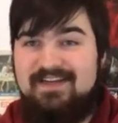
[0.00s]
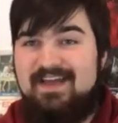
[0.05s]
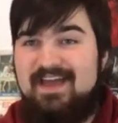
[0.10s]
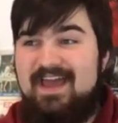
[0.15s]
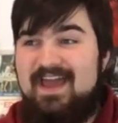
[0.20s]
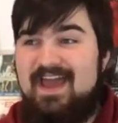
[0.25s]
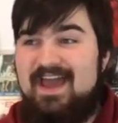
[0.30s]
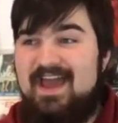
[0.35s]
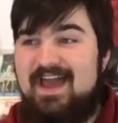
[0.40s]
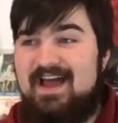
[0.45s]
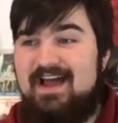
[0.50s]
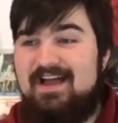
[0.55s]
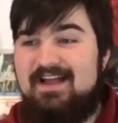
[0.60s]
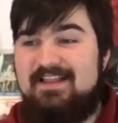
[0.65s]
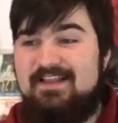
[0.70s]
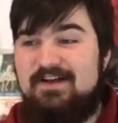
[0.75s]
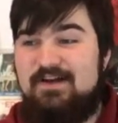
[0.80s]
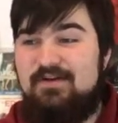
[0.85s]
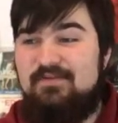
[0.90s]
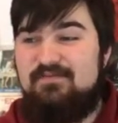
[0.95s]

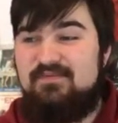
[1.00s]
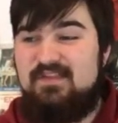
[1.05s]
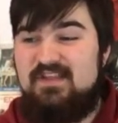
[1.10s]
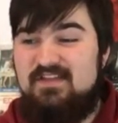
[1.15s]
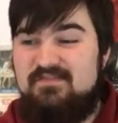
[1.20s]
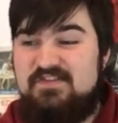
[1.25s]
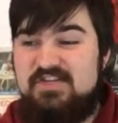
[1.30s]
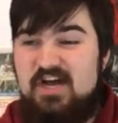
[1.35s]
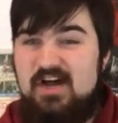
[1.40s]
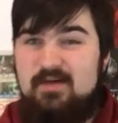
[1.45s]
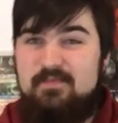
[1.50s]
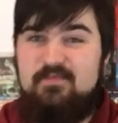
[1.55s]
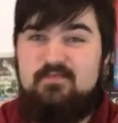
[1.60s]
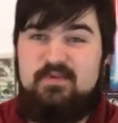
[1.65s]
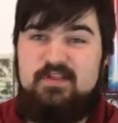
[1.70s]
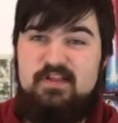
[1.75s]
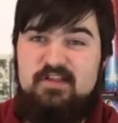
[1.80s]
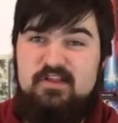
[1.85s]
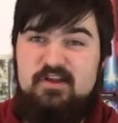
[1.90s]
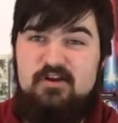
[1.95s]
and um, Steve Jobs
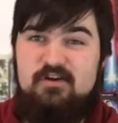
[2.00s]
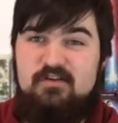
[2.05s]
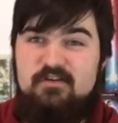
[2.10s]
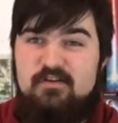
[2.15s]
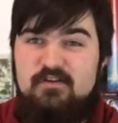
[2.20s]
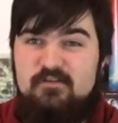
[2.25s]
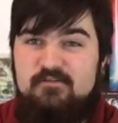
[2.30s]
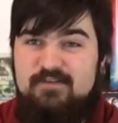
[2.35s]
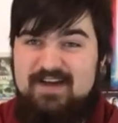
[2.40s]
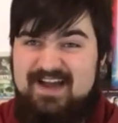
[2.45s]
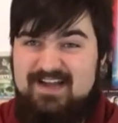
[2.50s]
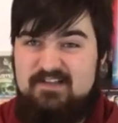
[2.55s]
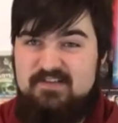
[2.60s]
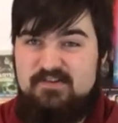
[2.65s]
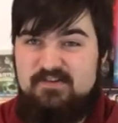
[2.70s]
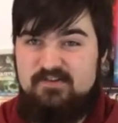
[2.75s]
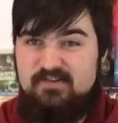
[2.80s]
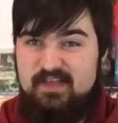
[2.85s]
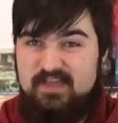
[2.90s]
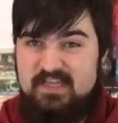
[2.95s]
was another
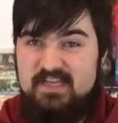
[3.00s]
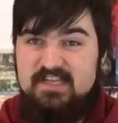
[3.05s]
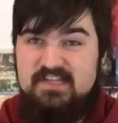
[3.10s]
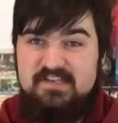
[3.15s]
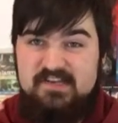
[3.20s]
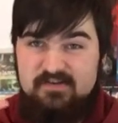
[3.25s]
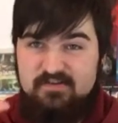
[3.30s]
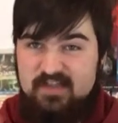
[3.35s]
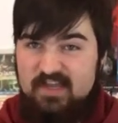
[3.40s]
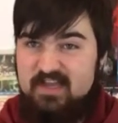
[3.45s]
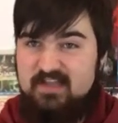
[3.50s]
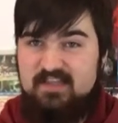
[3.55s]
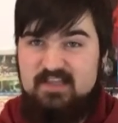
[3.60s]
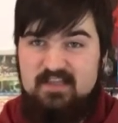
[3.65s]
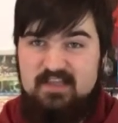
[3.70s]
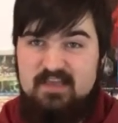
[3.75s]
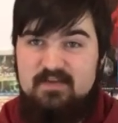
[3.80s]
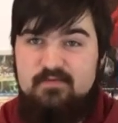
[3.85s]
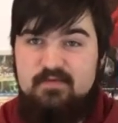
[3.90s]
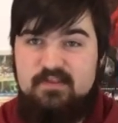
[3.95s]
factor. Like he
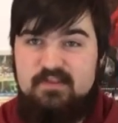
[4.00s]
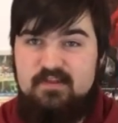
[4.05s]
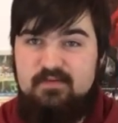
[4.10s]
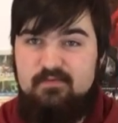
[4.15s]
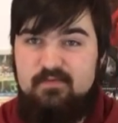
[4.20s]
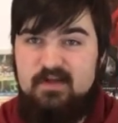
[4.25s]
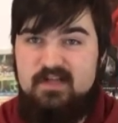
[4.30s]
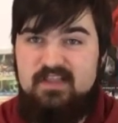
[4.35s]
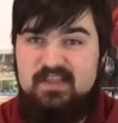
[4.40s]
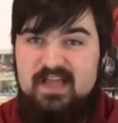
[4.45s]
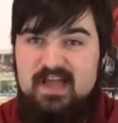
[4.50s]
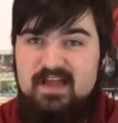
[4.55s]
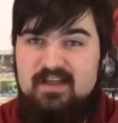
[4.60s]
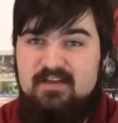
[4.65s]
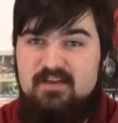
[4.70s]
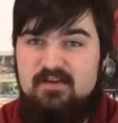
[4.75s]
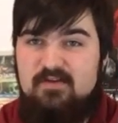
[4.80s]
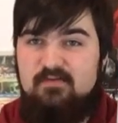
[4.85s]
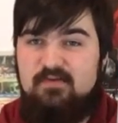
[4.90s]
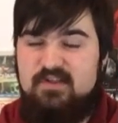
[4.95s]
donated. He was the one
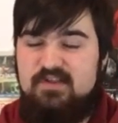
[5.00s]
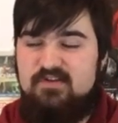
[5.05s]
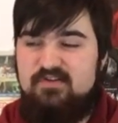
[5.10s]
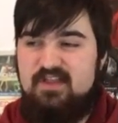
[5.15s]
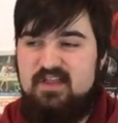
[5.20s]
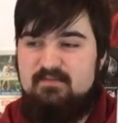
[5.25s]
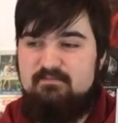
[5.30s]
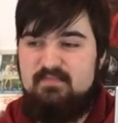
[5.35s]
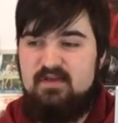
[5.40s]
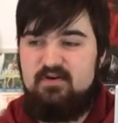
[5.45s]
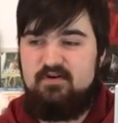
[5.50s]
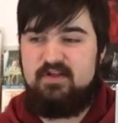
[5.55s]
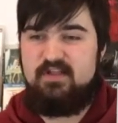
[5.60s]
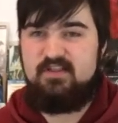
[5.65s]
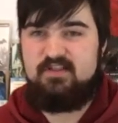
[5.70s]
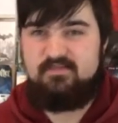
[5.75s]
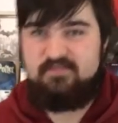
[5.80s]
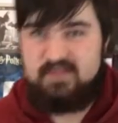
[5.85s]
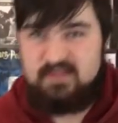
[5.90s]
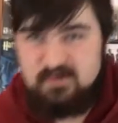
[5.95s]
that was donating
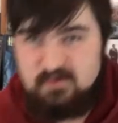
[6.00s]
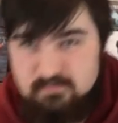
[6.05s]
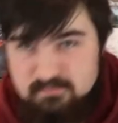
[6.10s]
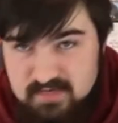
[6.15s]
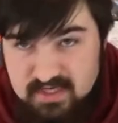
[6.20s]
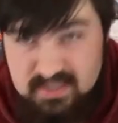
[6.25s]
millions of his own